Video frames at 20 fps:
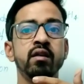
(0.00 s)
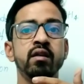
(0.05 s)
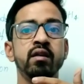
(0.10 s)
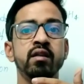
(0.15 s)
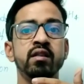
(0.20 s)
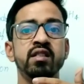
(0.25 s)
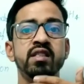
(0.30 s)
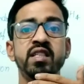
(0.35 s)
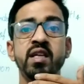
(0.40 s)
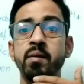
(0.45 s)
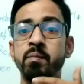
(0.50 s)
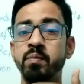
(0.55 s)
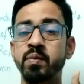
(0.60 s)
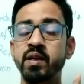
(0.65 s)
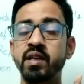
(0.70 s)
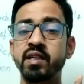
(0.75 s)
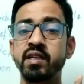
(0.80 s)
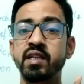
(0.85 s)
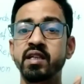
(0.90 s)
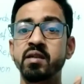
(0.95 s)

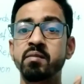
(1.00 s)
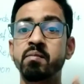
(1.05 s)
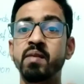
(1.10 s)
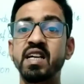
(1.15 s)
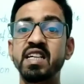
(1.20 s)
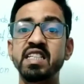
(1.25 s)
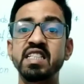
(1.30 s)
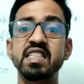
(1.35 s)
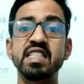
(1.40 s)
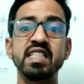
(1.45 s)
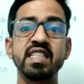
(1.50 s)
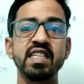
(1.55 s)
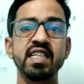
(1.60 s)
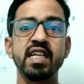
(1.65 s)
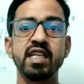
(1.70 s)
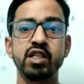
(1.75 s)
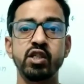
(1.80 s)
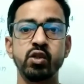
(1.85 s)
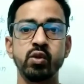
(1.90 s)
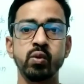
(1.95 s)
separated by
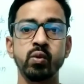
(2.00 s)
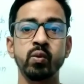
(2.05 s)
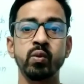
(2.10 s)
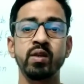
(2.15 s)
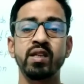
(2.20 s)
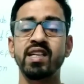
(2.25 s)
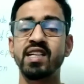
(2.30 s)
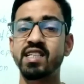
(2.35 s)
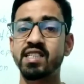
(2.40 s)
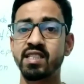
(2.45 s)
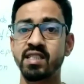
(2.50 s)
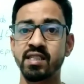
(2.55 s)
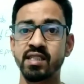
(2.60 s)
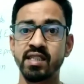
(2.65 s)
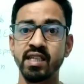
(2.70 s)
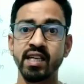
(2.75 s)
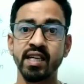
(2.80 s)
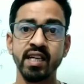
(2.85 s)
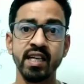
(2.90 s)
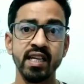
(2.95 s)
CH2. Let's
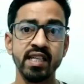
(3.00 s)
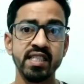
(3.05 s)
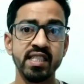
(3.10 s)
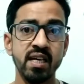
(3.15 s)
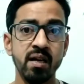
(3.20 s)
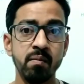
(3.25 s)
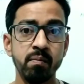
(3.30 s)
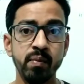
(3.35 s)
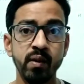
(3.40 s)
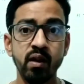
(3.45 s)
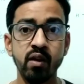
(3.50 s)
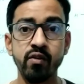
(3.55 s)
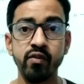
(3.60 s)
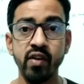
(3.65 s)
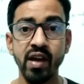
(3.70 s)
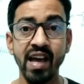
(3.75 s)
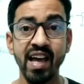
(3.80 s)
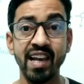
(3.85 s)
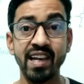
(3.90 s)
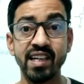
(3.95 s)
take an example of
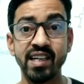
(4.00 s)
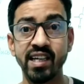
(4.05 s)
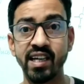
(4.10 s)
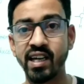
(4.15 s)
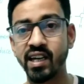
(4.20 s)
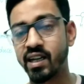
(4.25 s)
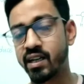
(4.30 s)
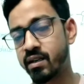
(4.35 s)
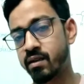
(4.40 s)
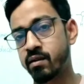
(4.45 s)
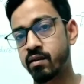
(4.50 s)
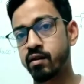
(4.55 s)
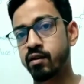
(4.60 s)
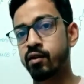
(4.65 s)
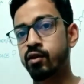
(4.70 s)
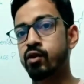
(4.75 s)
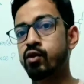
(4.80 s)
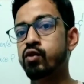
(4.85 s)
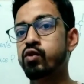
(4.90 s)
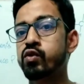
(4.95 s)
alkane.
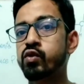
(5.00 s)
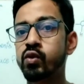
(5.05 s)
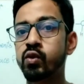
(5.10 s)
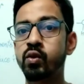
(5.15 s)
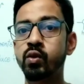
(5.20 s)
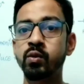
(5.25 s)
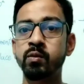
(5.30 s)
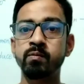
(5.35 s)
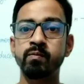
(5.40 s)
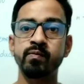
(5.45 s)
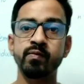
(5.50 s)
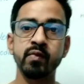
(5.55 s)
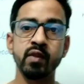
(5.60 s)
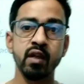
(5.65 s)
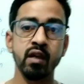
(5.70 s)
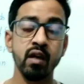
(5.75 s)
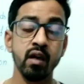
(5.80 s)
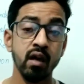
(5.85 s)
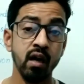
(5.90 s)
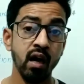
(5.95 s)
So
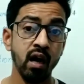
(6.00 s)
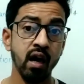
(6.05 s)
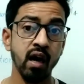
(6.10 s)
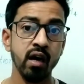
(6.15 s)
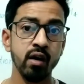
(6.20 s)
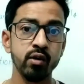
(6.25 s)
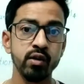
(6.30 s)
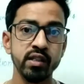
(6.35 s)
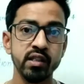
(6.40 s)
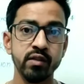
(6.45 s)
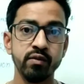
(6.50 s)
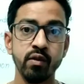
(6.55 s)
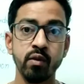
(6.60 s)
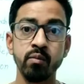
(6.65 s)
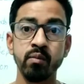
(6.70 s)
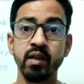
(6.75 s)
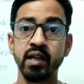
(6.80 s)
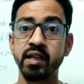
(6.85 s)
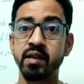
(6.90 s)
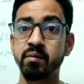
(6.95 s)
how it's
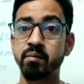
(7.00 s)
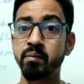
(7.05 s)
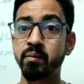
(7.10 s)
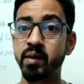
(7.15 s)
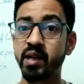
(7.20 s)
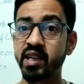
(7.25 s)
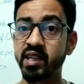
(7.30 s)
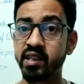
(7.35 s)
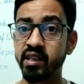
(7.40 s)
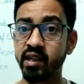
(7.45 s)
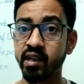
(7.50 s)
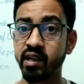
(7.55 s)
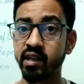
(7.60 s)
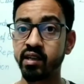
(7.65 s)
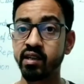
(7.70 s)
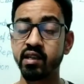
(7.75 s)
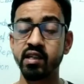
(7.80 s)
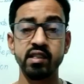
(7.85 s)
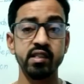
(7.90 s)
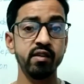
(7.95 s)
formed, like a
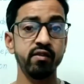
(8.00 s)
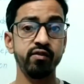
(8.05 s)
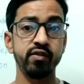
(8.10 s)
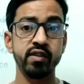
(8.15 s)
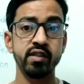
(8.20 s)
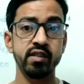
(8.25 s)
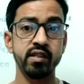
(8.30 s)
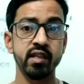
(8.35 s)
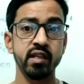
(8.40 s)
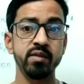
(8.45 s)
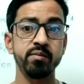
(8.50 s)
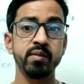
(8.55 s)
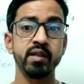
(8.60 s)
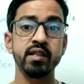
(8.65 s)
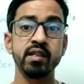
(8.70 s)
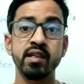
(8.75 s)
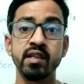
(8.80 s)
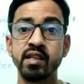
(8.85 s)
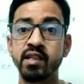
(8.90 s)
methane is the first element,